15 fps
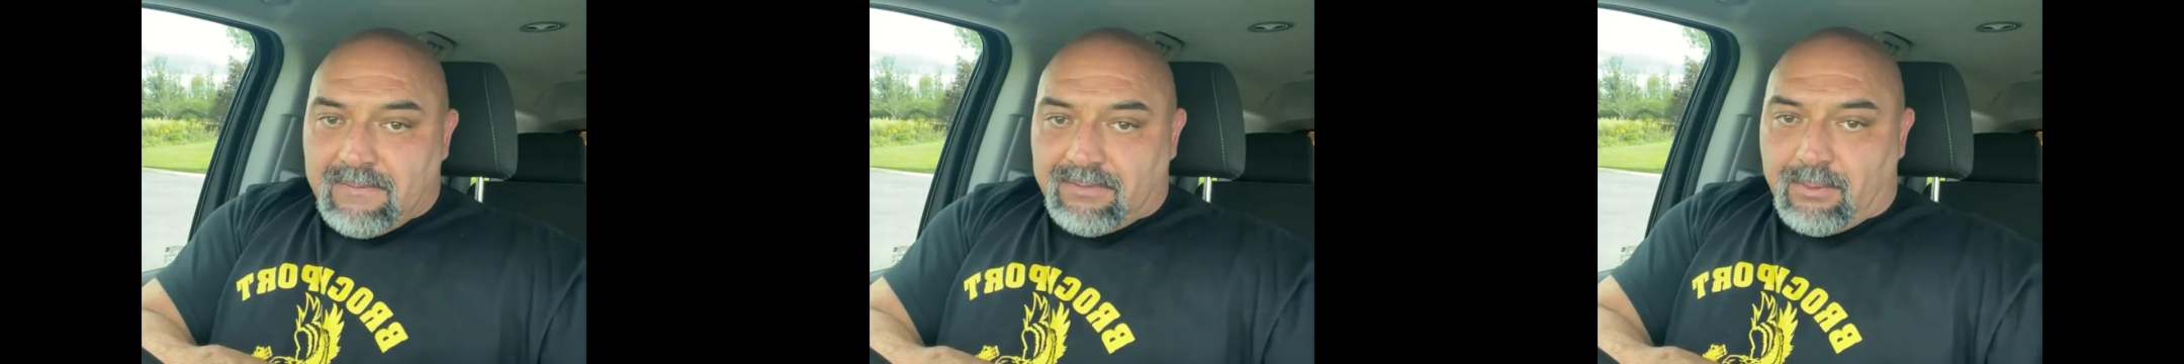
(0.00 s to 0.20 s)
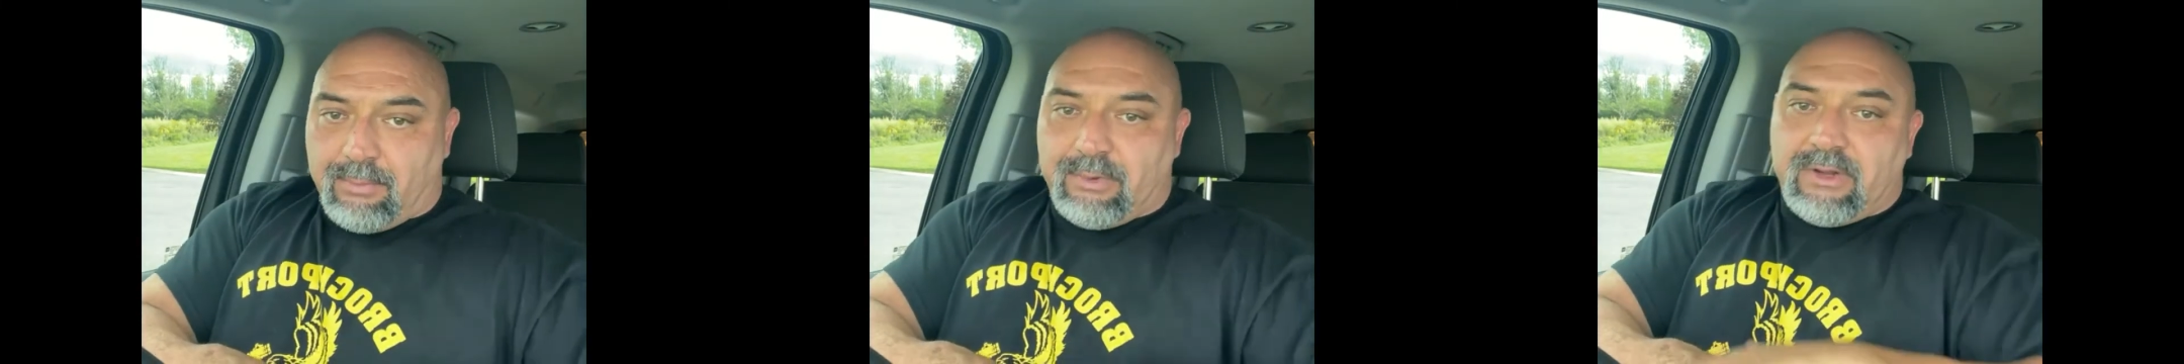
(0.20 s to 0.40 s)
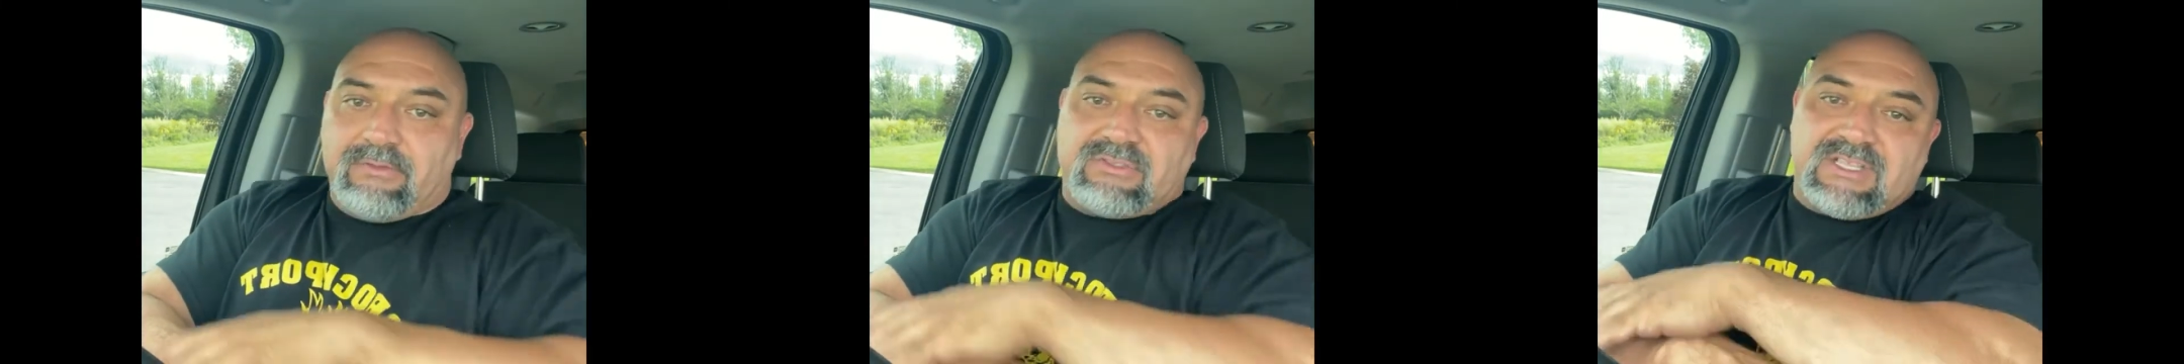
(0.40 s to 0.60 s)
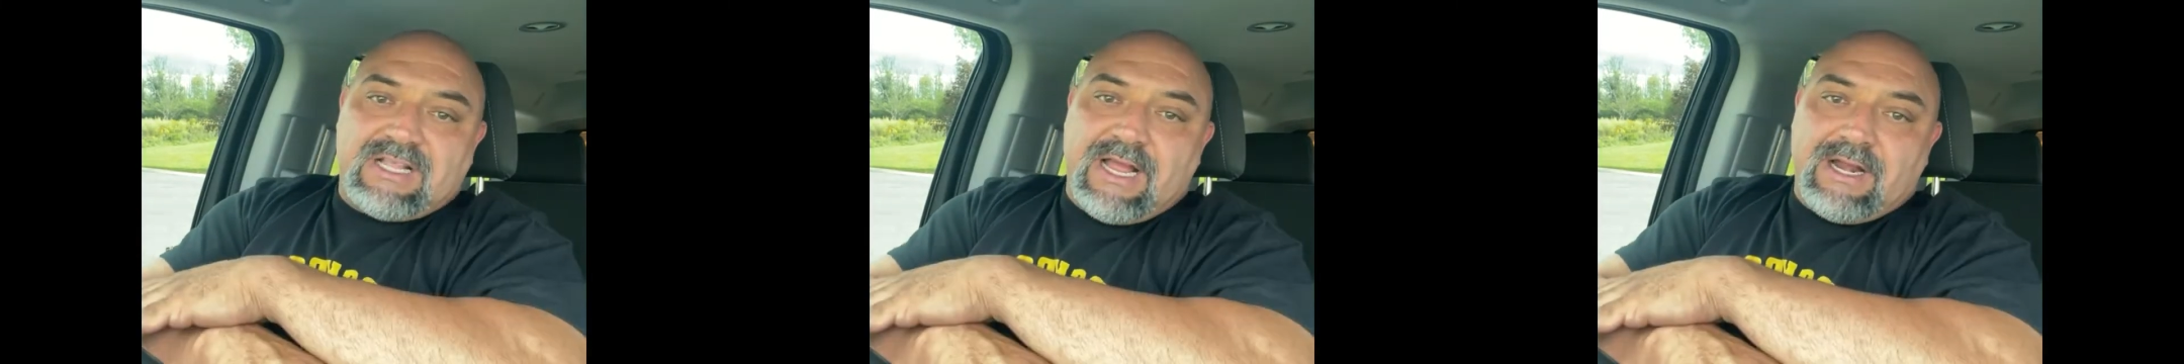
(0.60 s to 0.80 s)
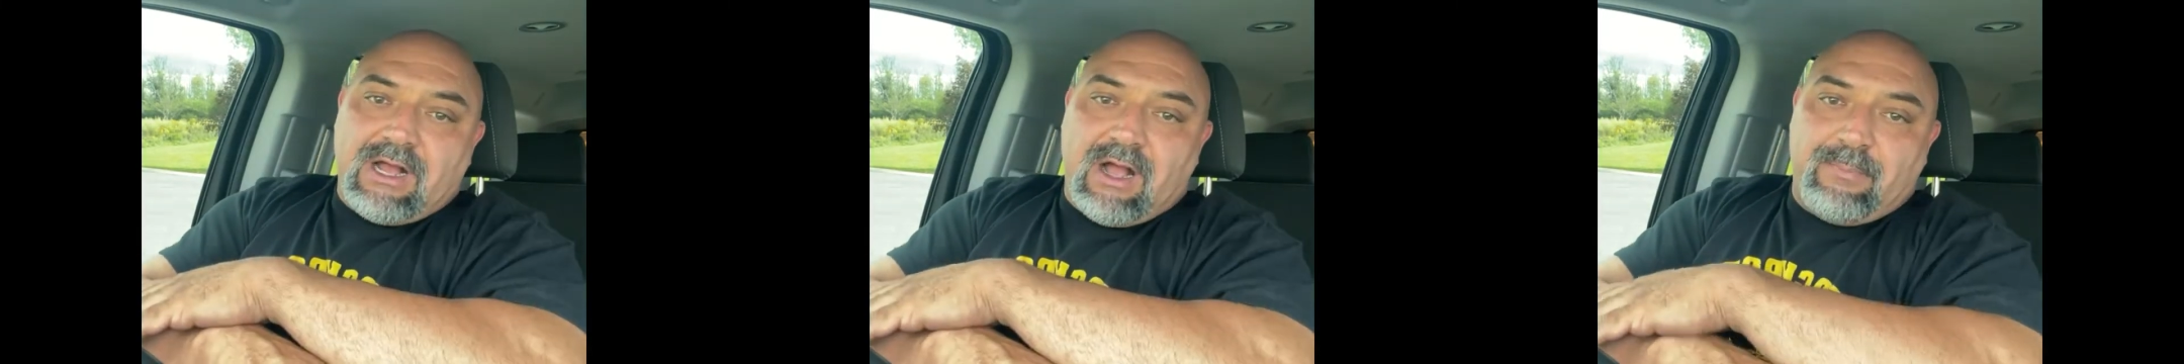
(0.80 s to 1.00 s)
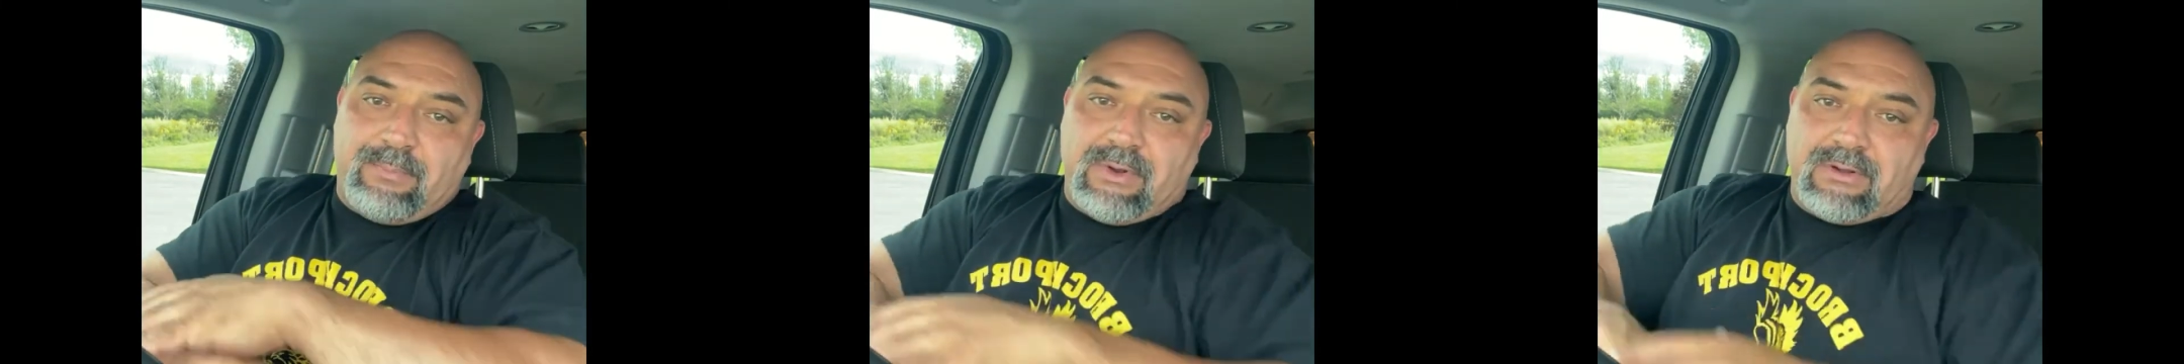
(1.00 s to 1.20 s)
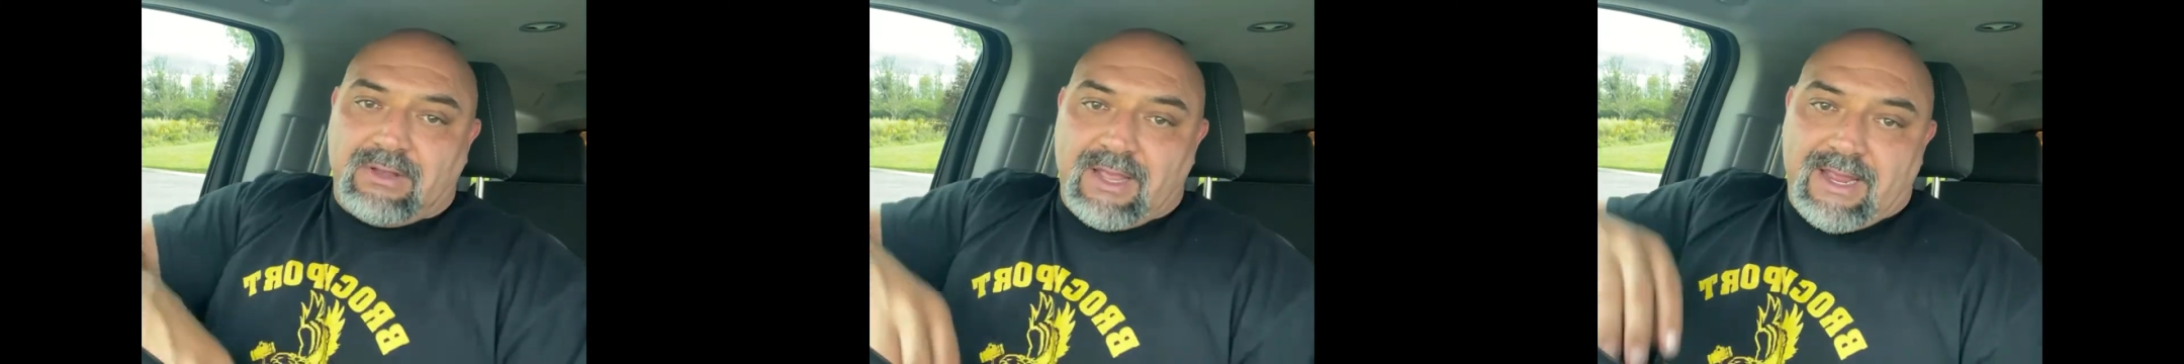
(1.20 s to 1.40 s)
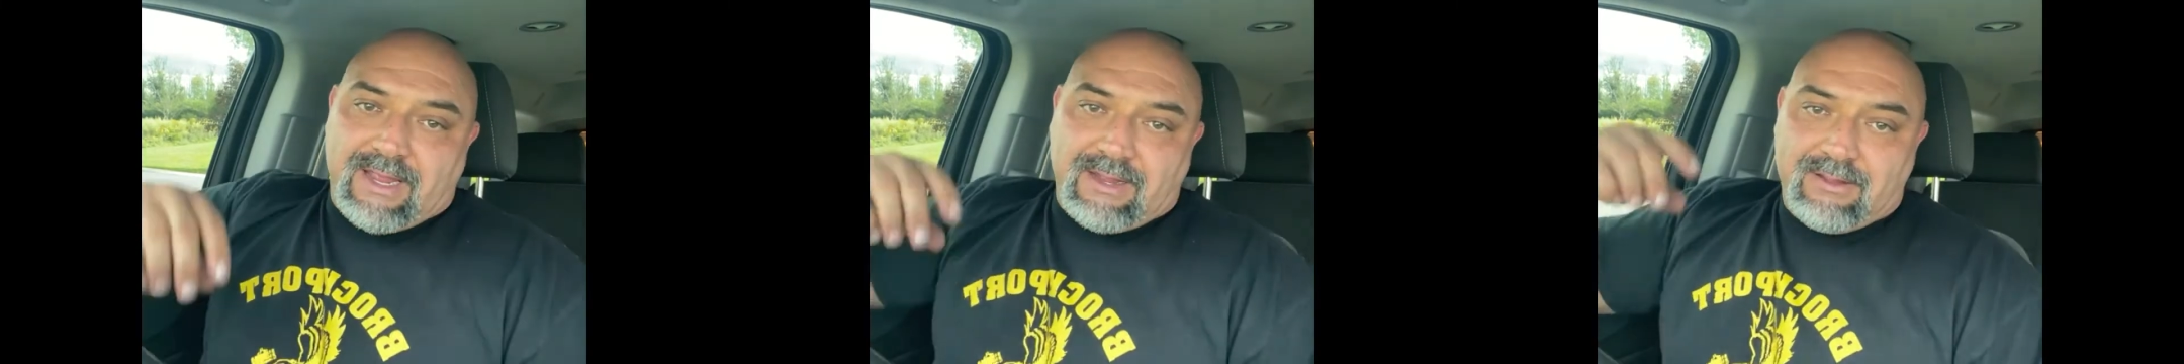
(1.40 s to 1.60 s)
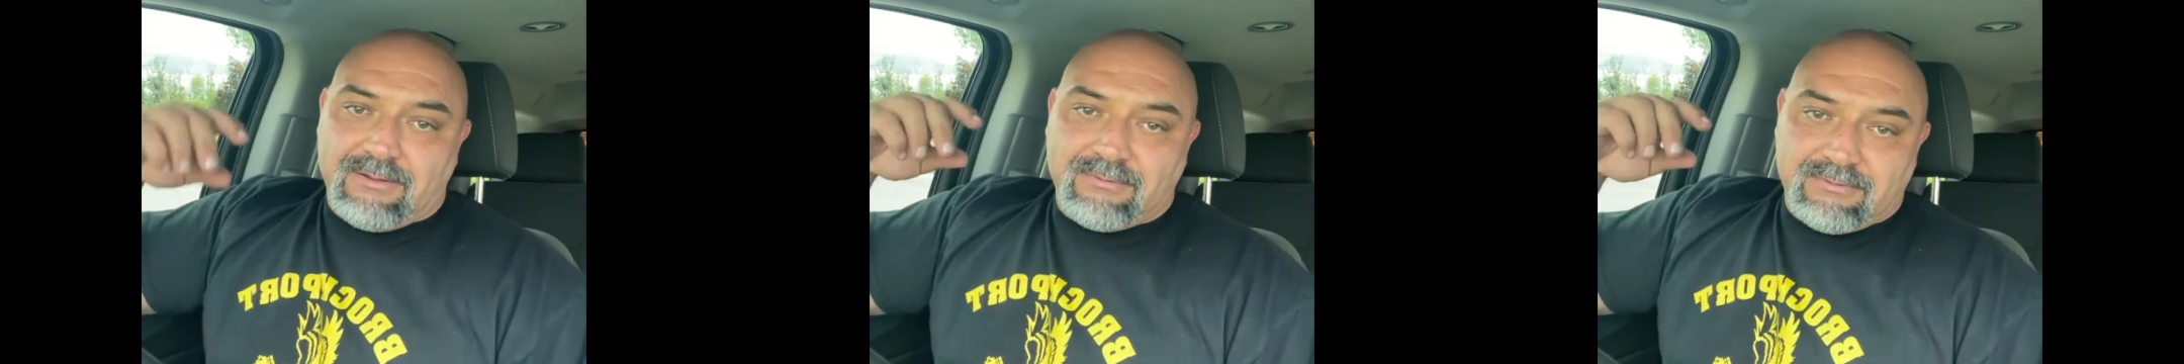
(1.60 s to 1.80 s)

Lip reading: the brief slide up your leg